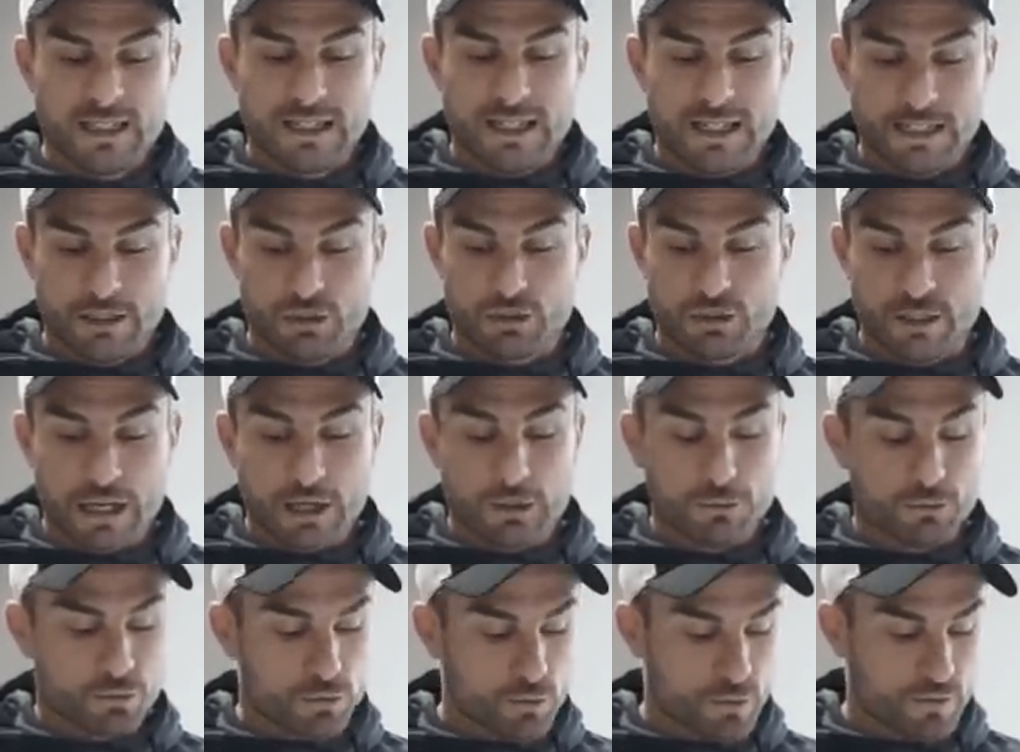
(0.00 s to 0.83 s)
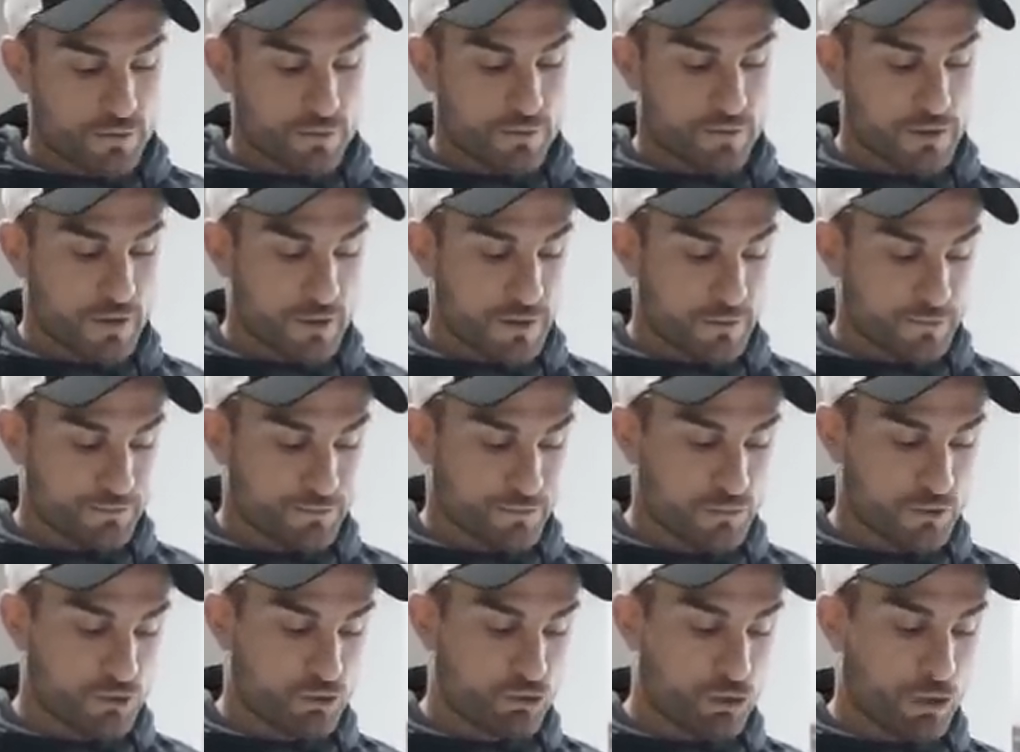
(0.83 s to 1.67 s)
and just helps with
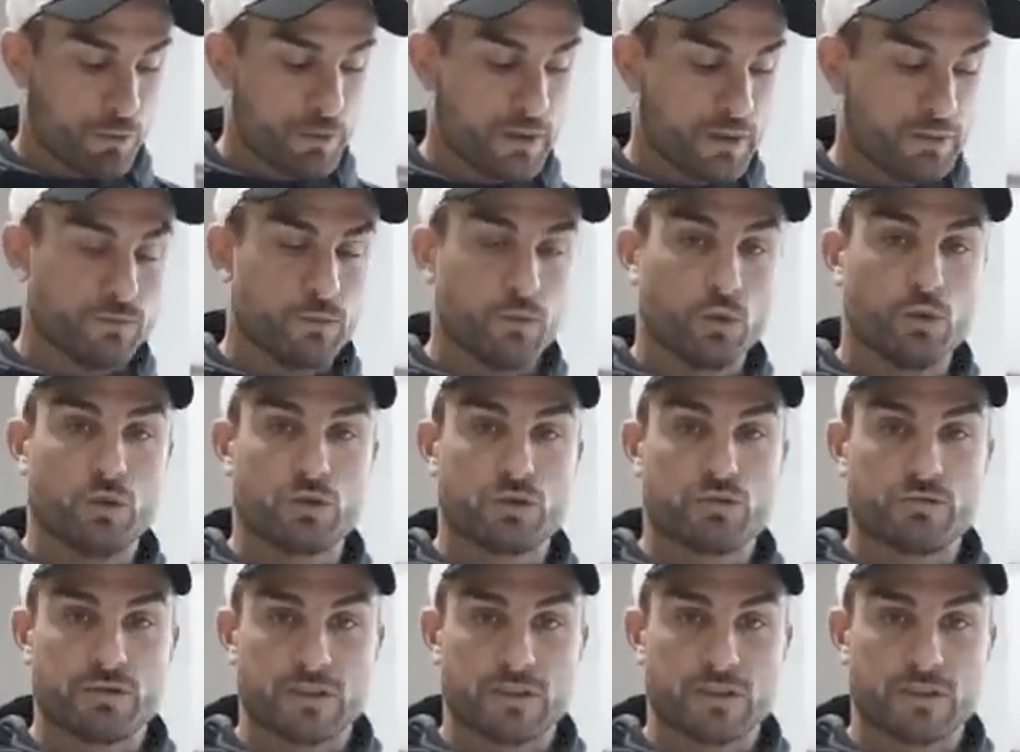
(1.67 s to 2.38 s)
dropping water